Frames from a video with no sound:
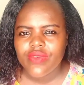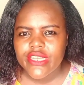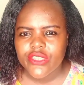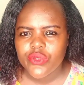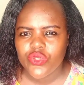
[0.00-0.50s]

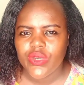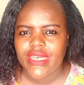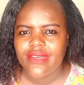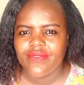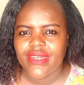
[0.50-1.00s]
excuse you are
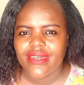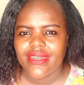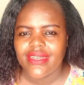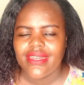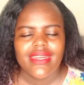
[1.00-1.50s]
given,
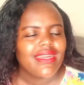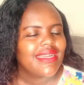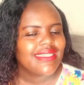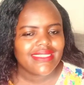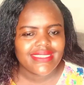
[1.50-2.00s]

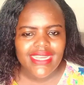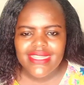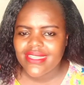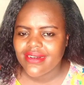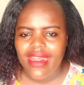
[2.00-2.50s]

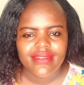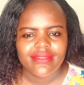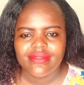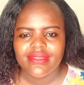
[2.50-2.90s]
just run.